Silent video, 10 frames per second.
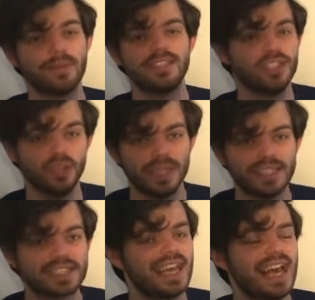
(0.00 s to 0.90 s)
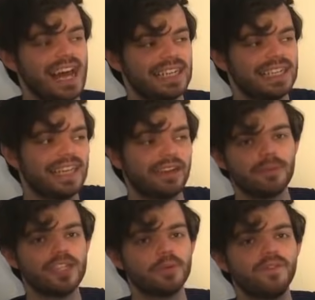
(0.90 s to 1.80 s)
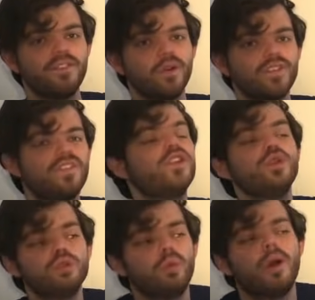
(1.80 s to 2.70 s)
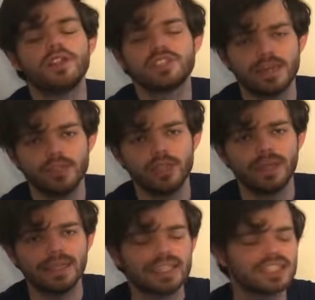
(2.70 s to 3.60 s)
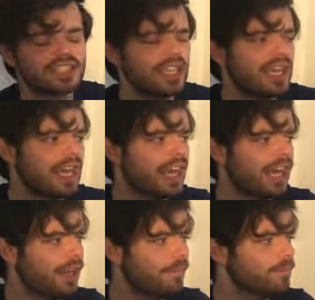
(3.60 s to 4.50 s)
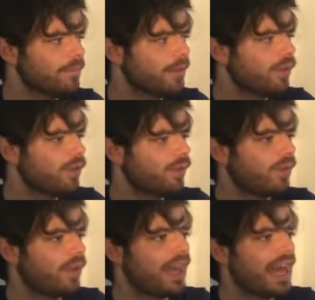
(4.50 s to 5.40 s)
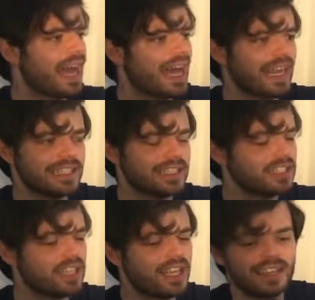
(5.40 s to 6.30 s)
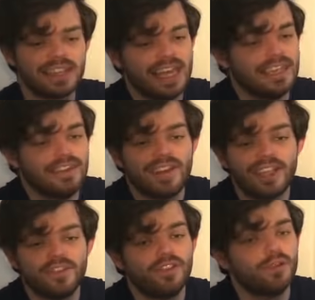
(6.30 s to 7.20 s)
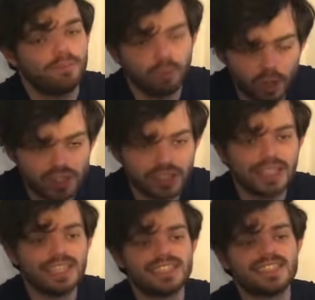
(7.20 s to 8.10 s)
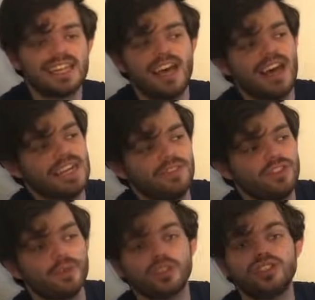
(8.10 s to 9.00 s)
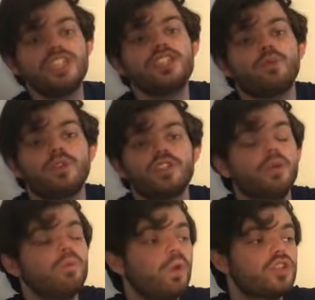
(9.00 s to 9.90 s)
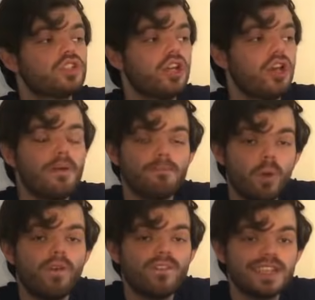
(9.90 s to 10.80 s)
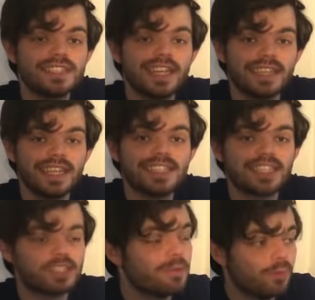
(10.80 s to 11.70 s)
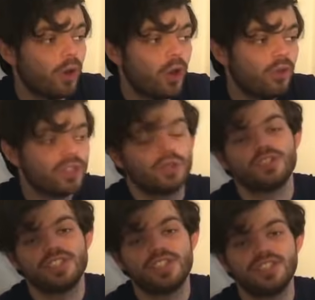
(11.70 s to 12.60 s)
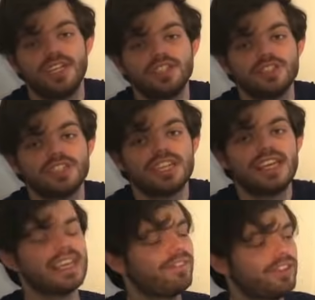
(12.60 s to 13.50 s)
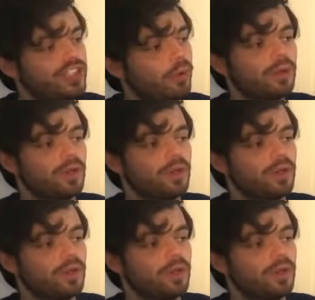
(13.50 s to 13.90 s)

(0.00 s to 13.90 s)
me to do this and allowing me to afford food whilst I'm doing this. Um, and then thank you for watching this. Uh, and if you do want to continue, you know, watch more things like this. There's going to be more over the course of the Six Nations. If you don't want